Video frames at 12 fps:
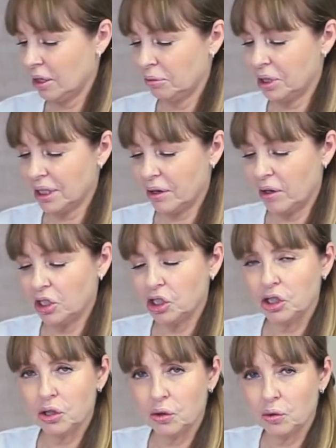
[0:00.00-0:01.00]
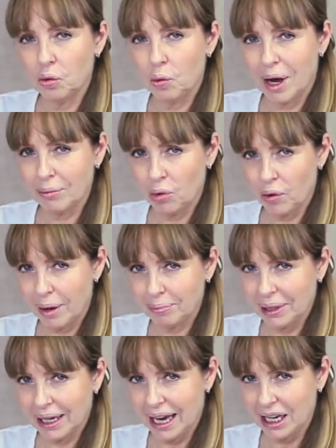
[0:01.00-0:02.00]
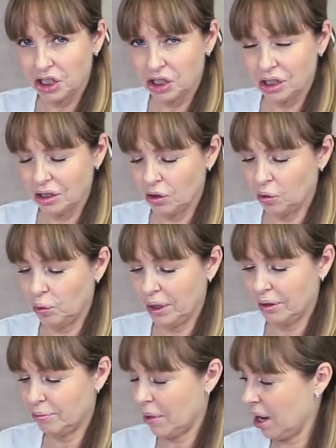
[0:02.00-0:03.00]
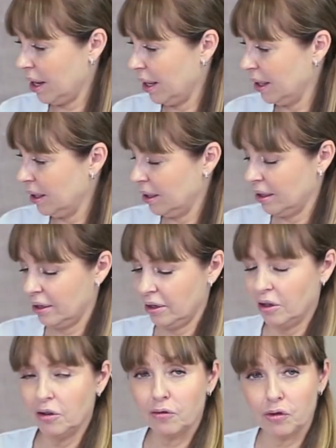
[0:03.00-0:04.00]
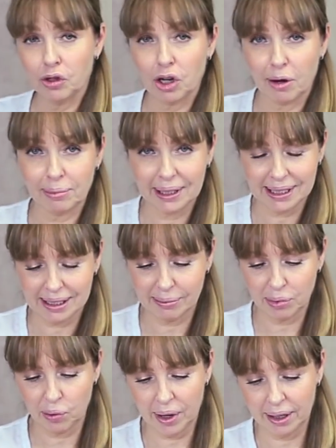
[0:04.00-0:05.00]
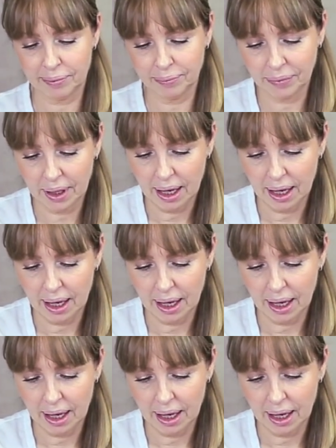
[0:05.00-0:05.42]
I'm just going to do one more application with my Fruit Complex number 1.